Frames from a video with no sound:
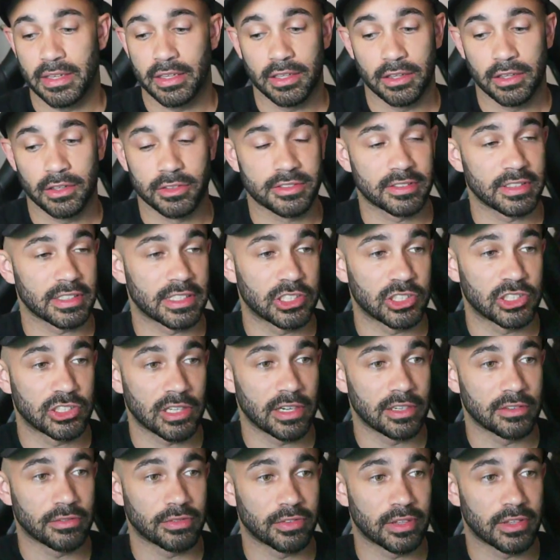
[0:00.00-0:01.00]
Looks like a
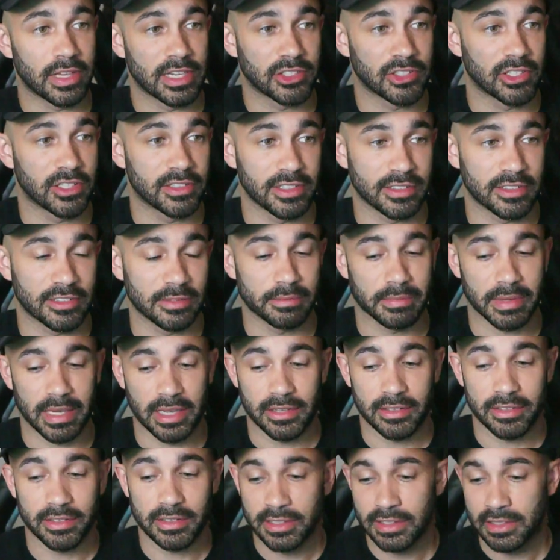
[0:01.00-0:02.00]
giant flash that doesn't
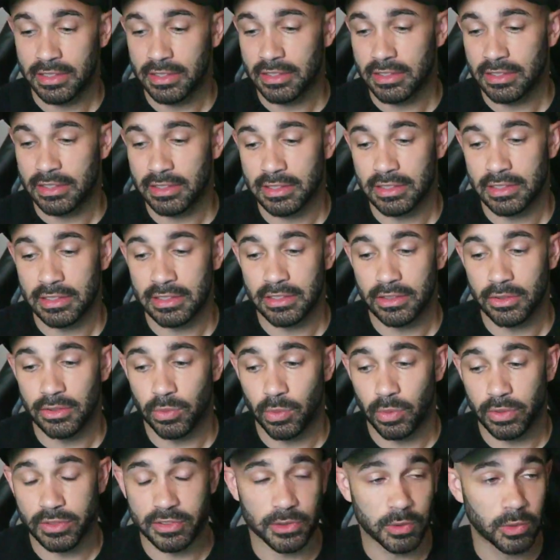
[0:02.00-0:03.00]
bend.
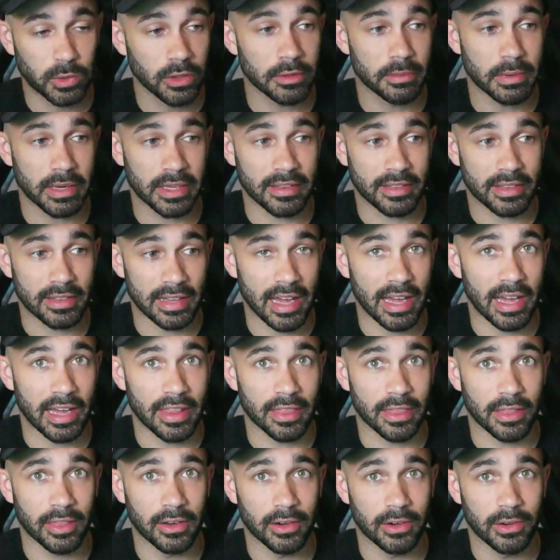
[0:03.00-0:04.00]
What's cool about
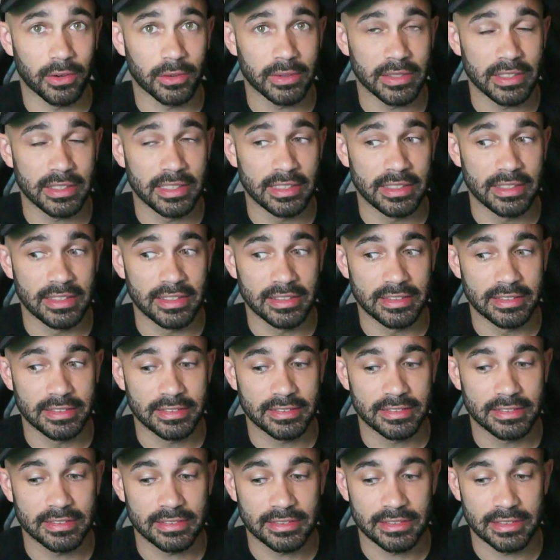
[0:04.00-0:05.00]
that, though,
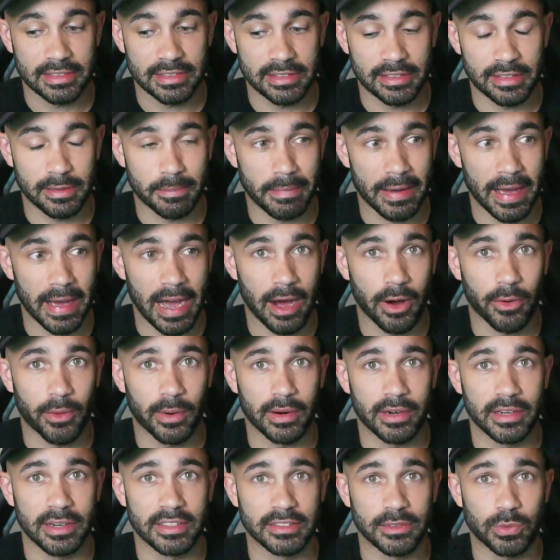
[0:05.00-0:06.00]
is the
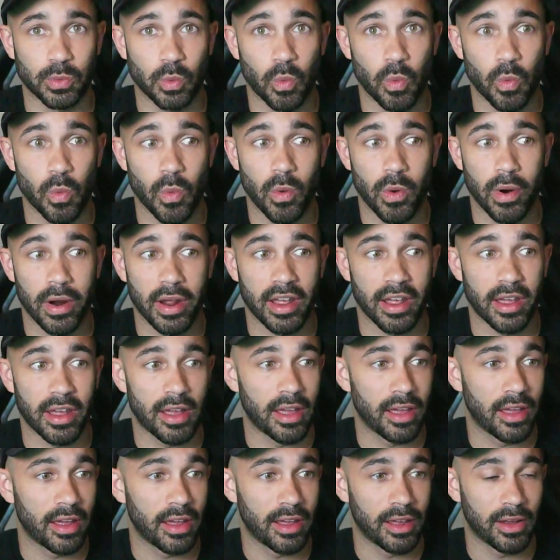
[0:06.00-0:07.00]
power is
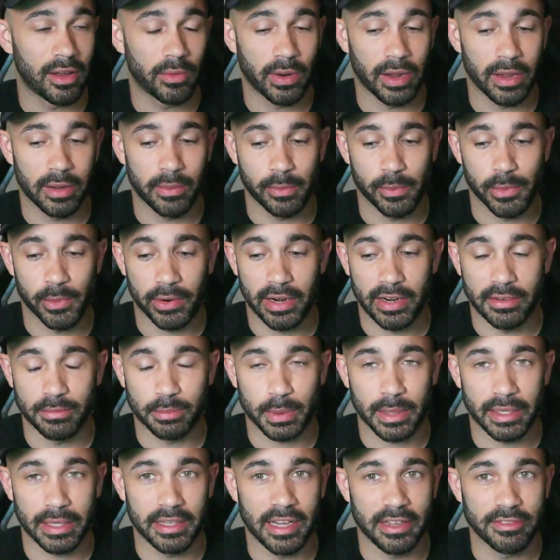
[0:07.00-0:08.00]
way more. I
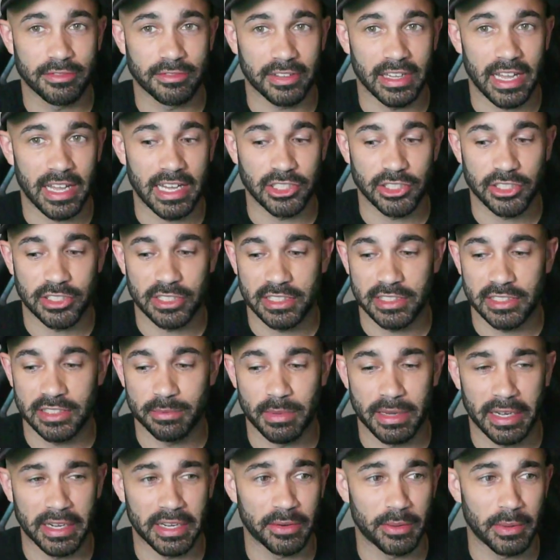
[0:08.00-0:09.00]
flashed it in
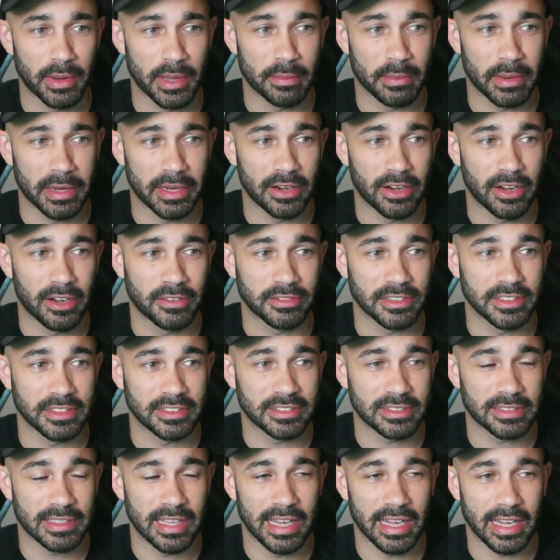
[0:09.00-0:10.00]
my
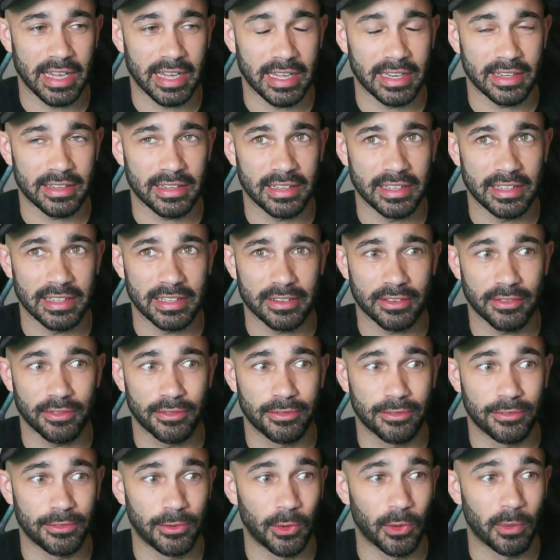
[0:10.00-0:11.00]
office at like
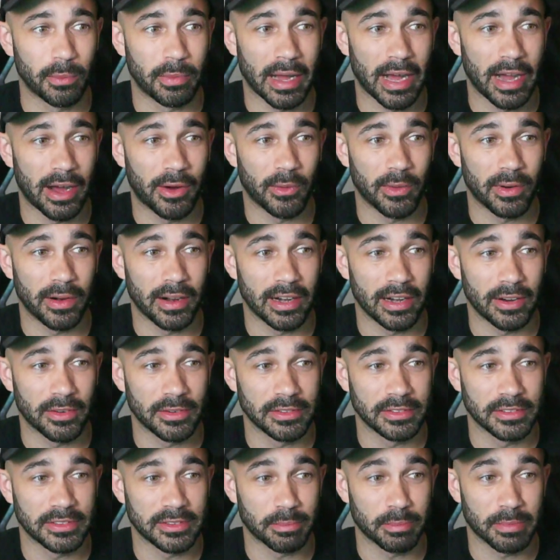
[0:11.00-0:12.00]
full power, and I
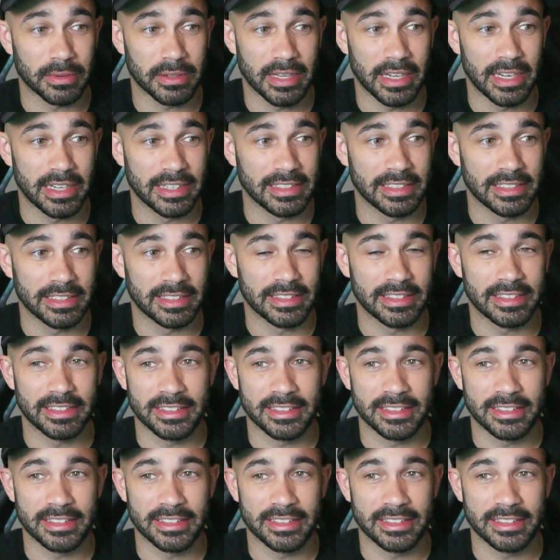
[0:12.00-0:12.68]
was blinded.